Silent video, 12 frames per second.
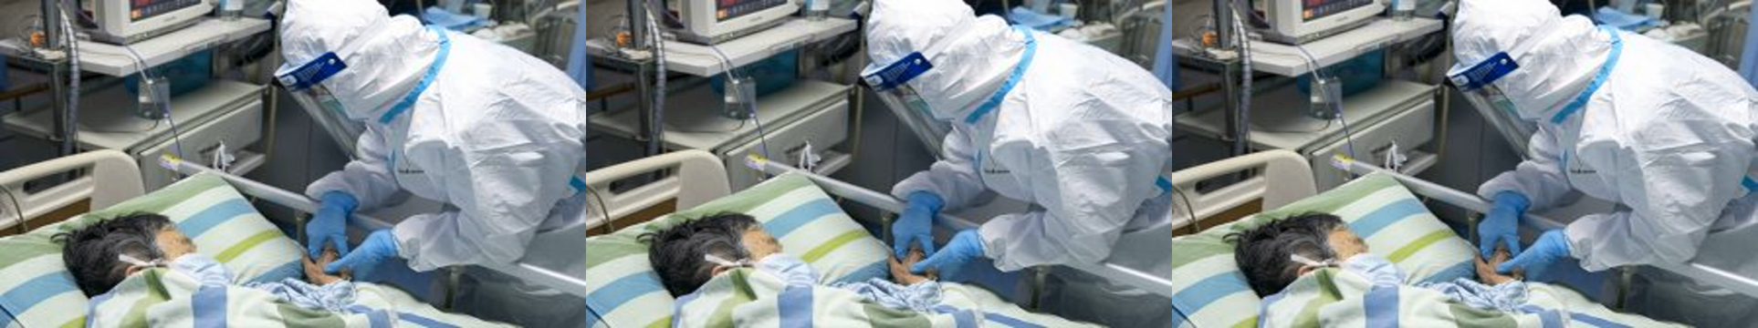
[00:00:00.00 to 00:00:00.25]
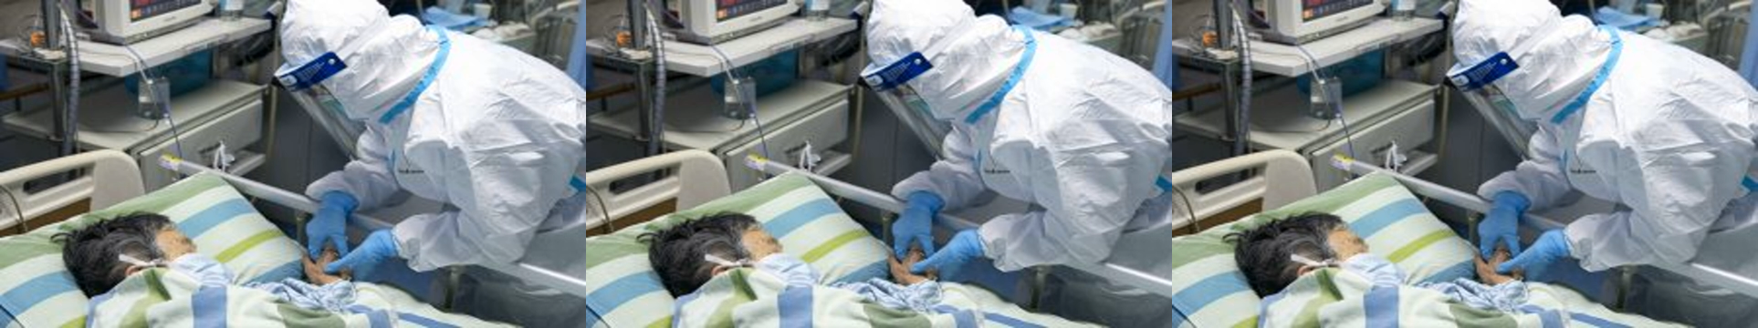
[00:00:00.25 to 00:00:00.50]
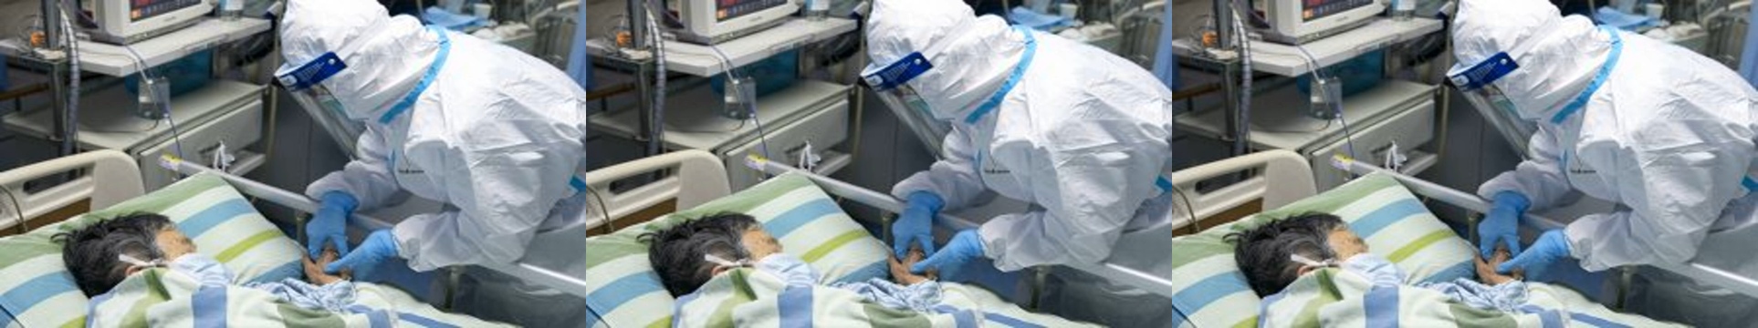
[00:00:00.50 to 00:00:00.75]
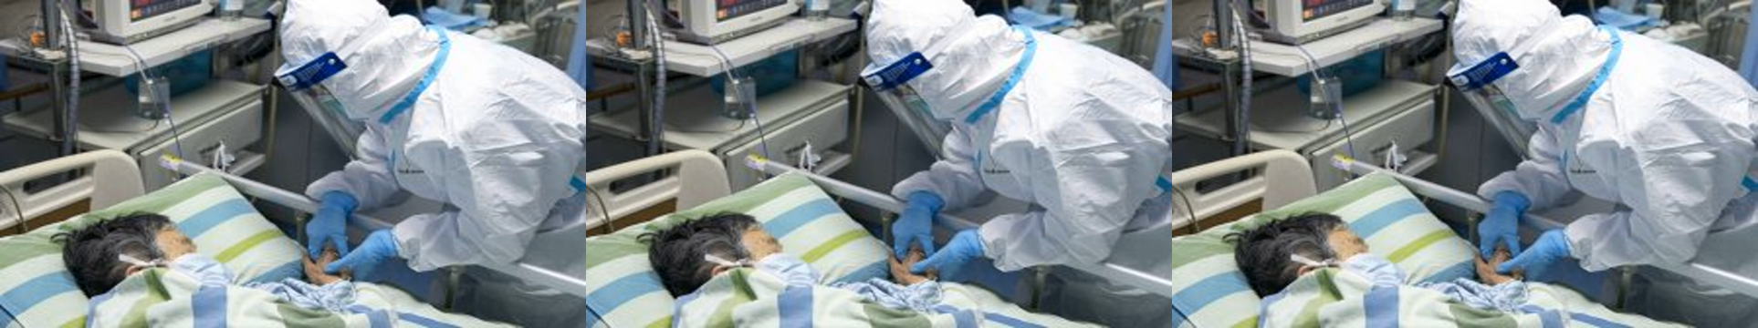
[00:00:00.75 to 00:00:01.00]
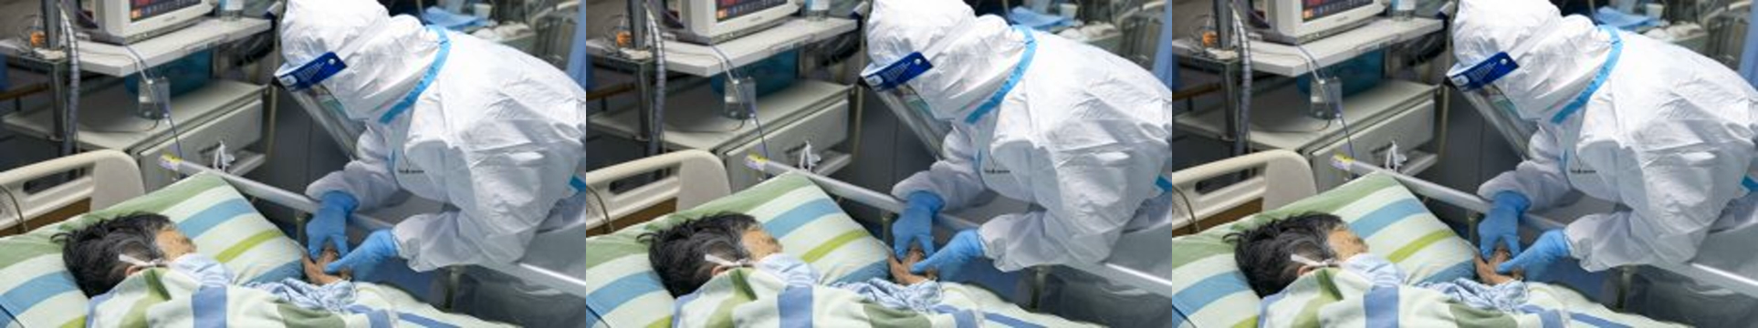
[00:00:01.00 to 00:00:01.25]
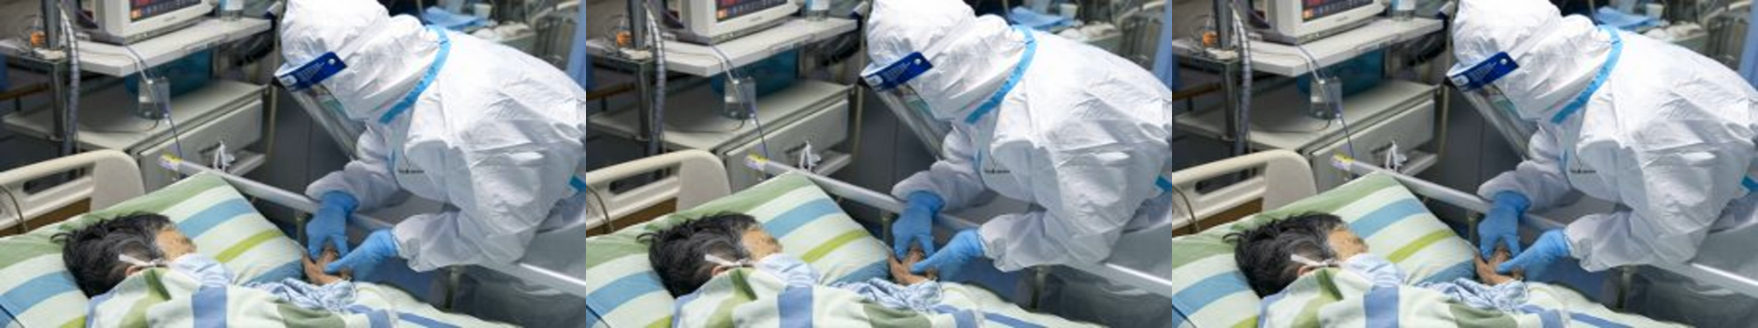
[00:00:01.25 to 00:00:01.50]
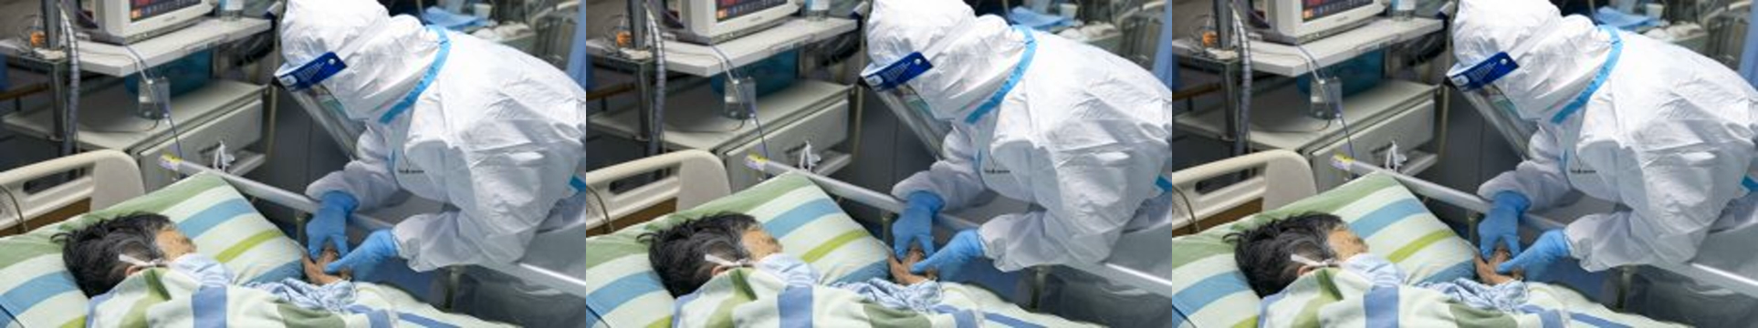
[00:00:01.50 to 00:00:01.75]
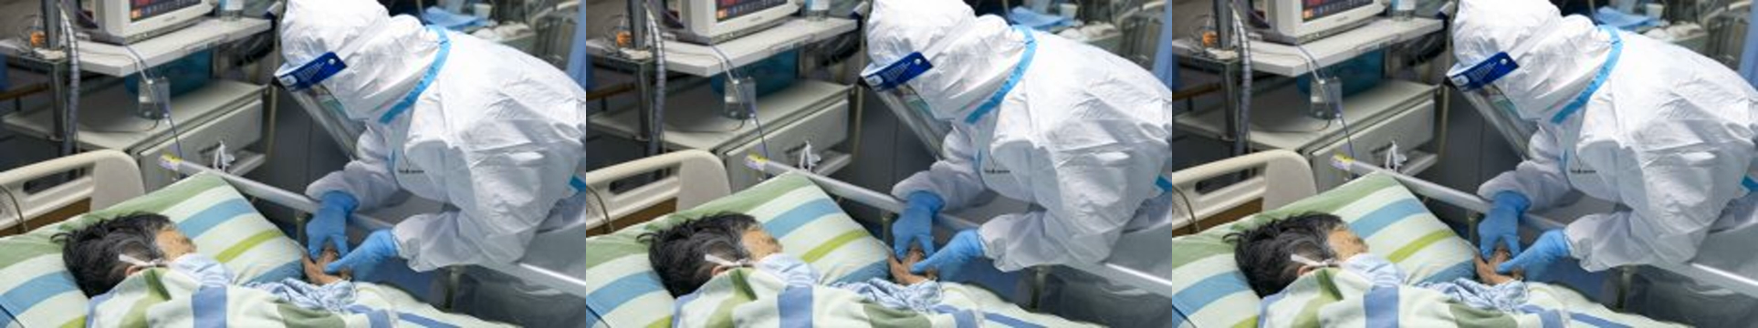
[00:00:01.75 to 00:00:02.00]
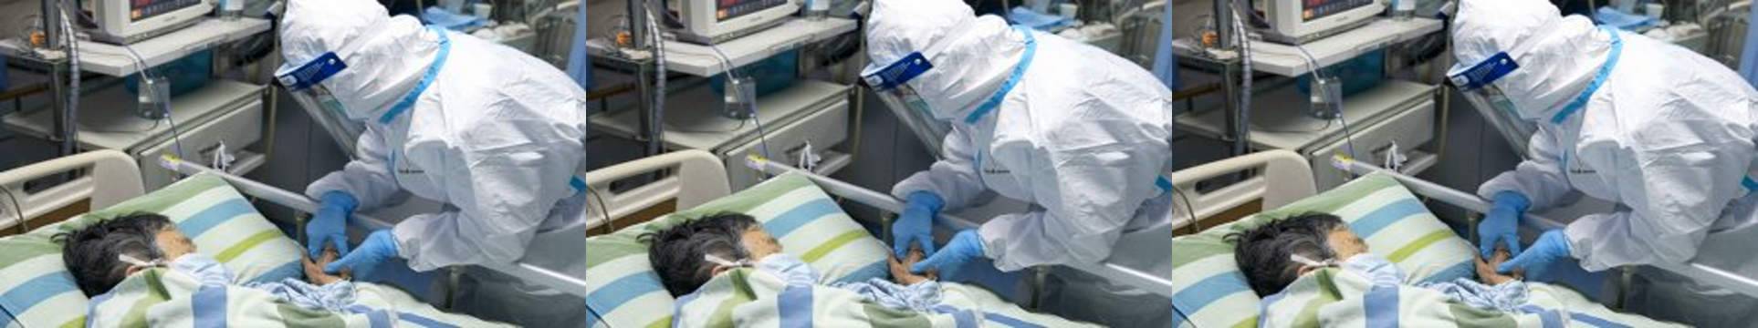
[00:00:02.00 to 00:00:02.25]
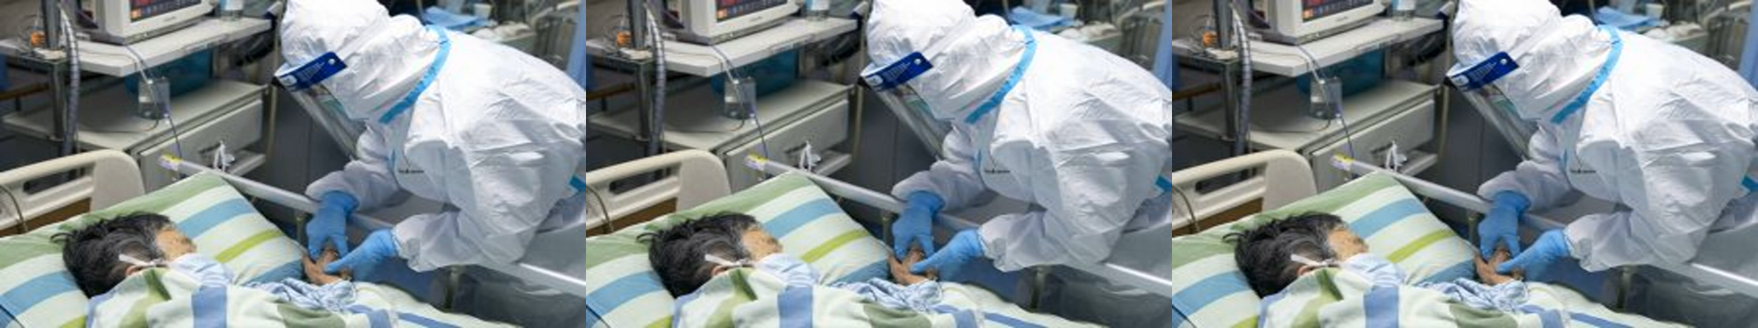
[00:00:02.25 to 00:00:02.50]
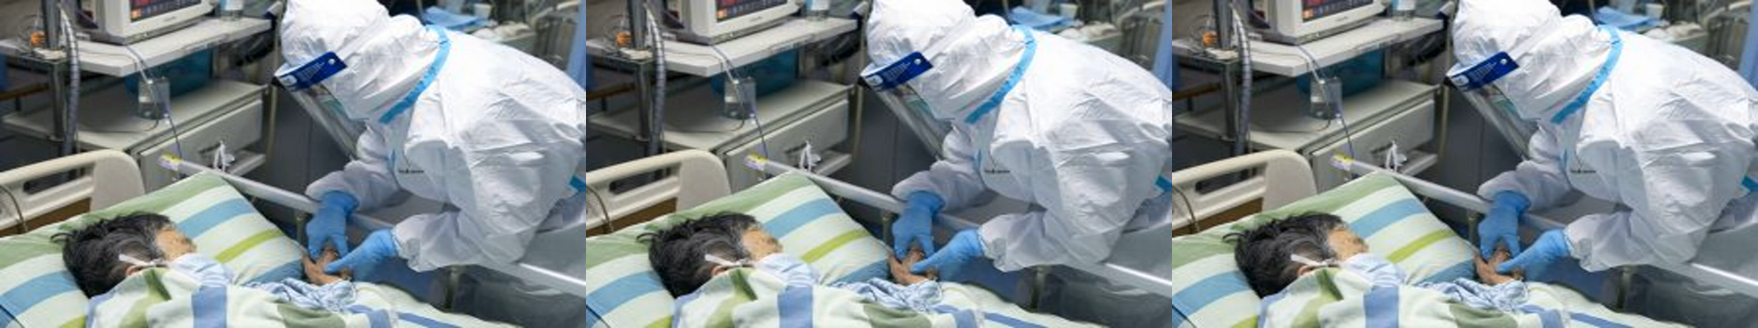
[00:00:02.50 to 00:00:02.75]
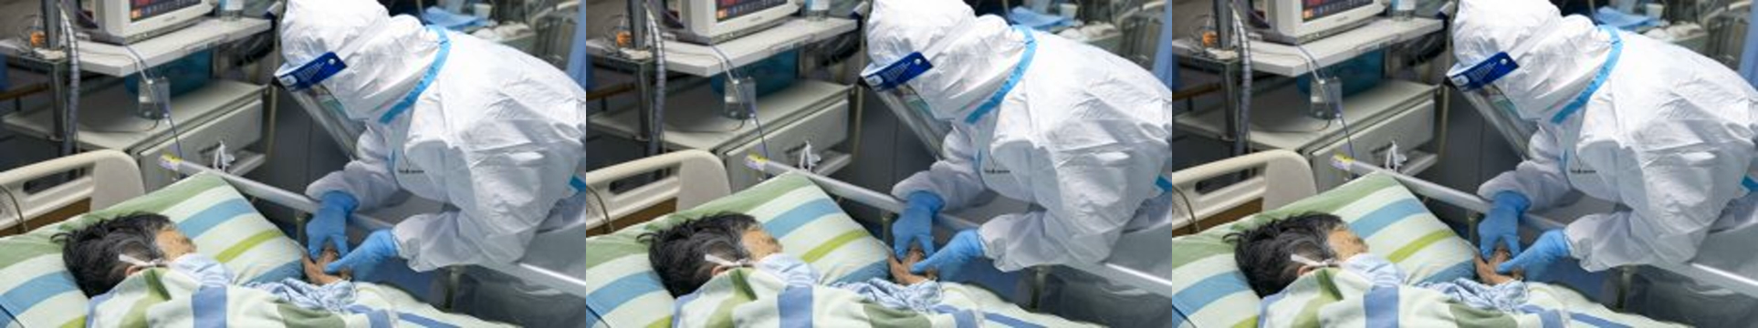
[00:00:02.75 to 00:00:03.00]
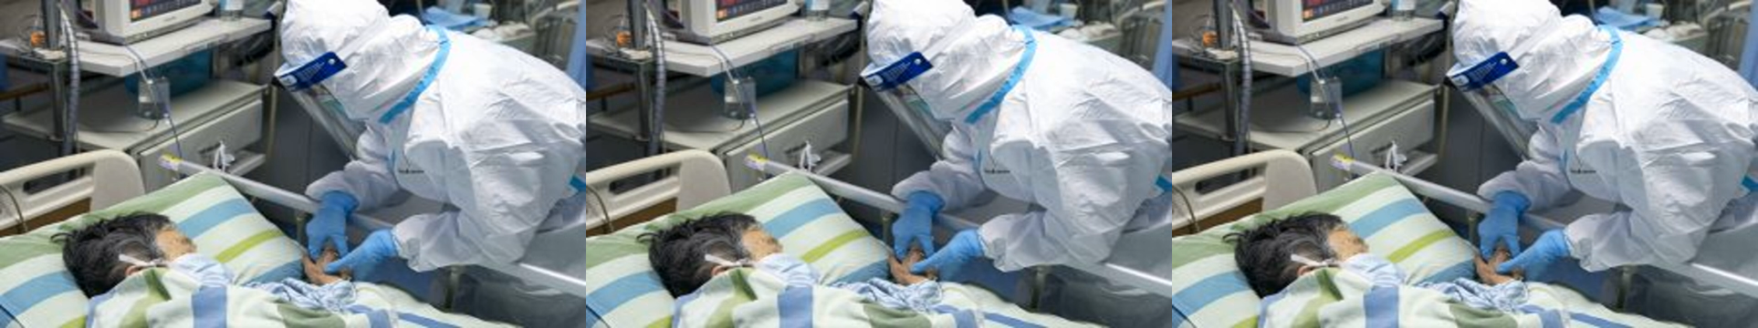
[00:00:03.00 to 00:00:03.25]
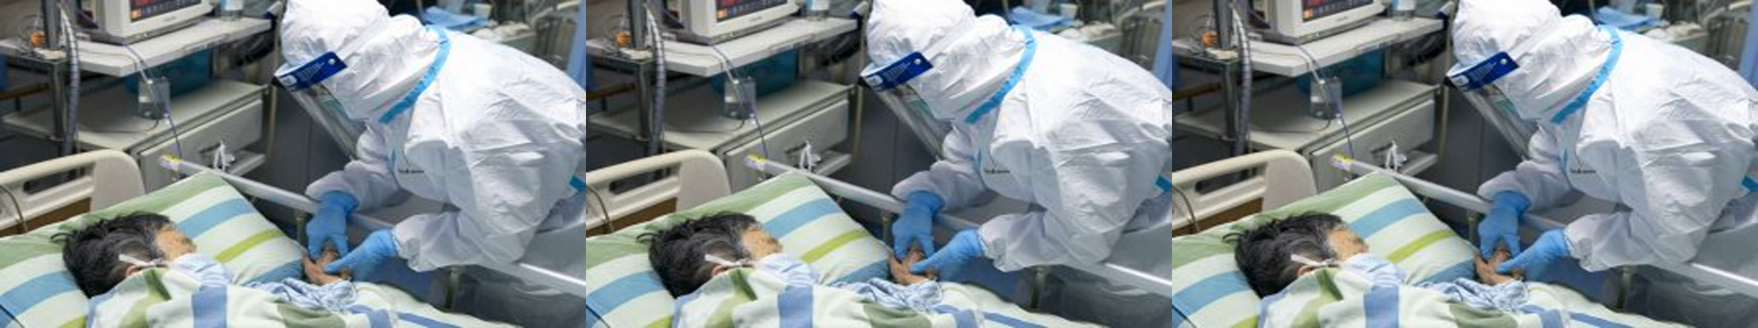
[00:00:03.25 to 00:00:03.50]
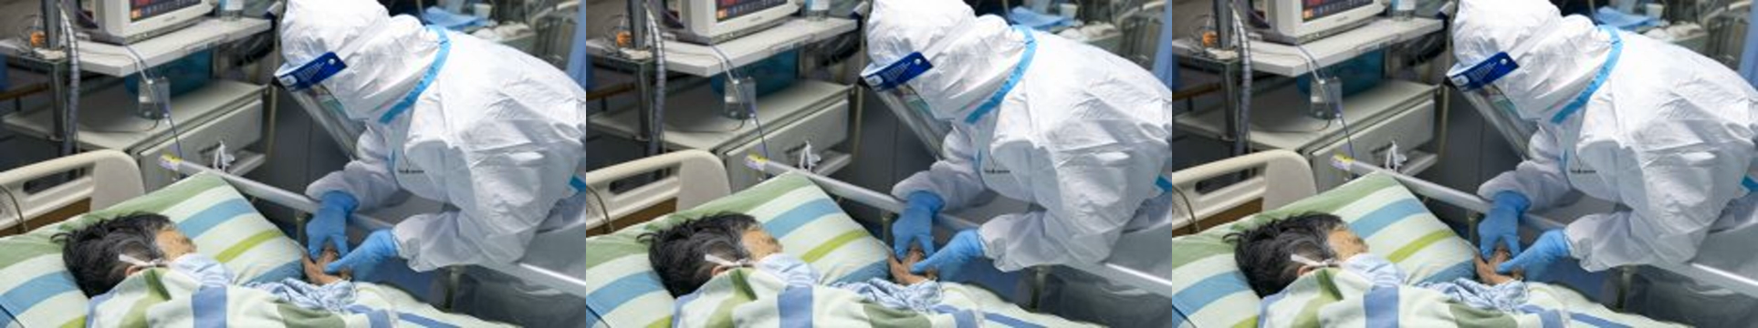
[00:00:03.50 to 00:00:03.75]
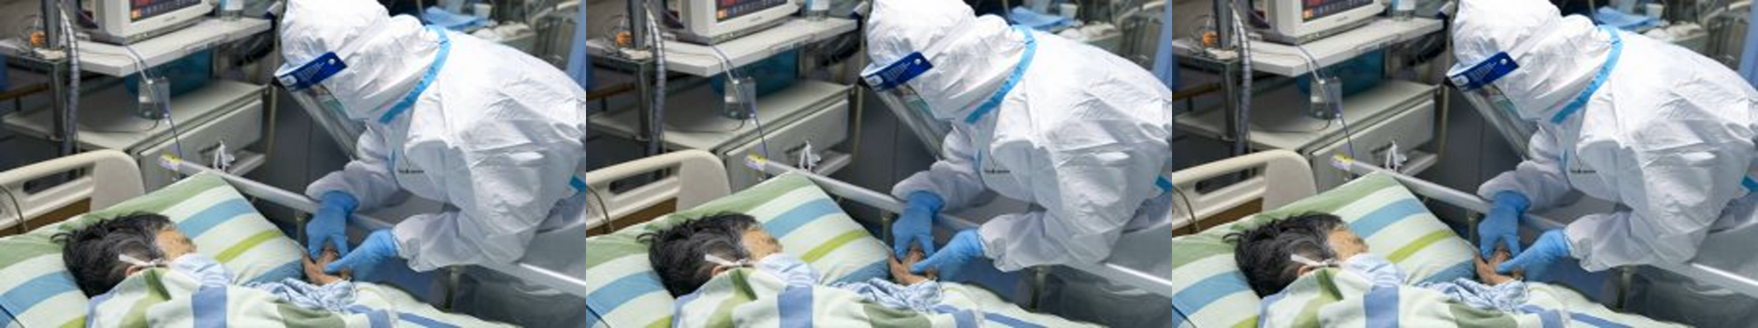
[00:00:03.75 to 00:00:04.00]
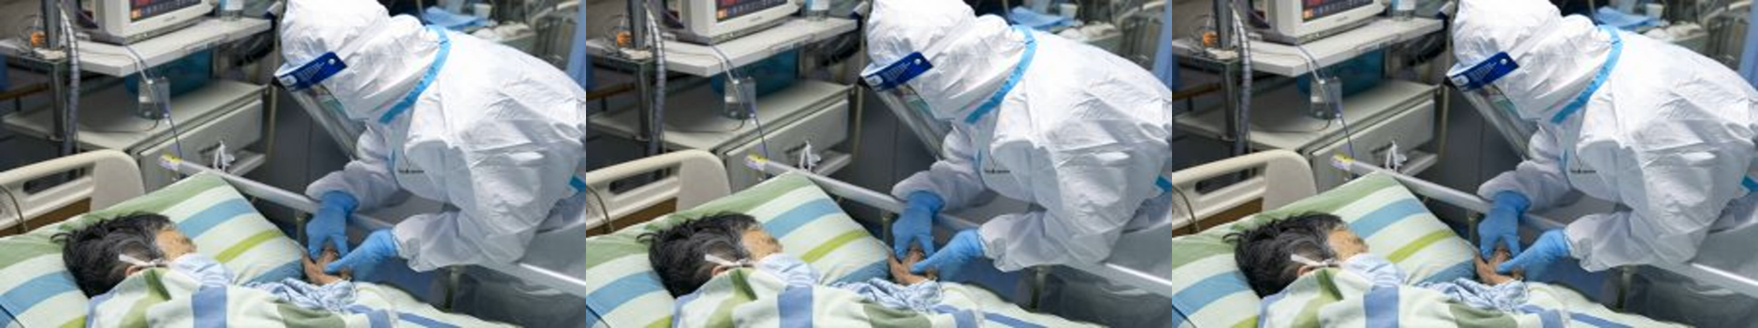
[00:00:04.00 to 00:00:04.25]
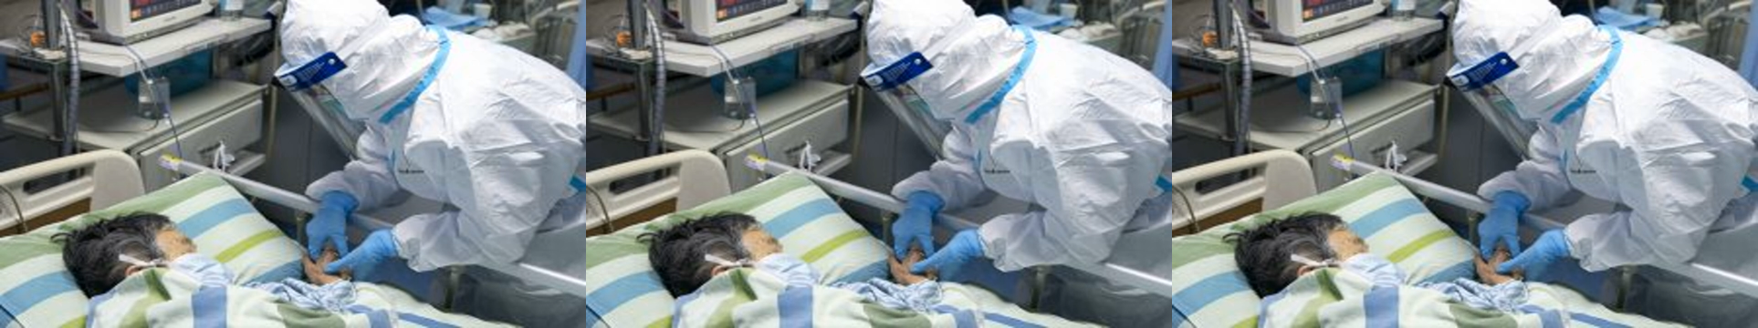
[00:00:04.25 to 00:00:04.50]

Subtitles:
(no speaker visible)